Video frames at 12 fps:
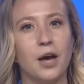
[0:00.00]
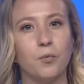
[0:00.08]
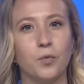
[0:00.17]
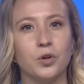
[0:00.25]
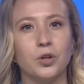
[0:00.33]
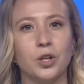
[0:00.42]

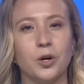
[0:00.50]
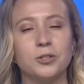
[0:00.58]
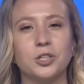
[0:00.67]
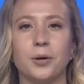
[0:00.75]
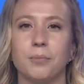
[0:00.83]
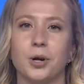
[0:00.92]
and will
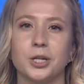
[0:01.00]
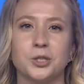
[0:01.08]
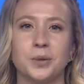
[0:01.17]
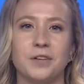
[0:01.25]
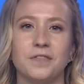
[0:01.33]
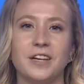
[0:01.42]
close on March
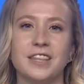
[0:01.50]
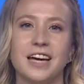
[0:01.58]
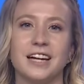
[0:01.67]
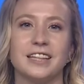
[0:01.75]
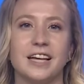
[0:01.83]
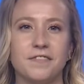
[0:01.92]
25th
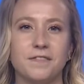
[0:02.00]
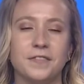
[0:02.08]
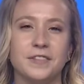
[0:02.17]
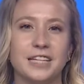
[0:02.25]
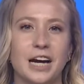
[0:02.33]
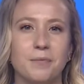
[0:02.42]
at
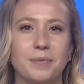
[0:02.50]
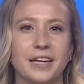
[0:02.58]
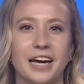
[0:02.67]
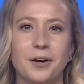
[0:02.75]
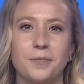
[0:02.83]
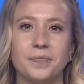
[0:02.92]
11:59
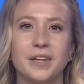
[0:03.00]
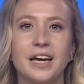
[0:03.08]
p.m.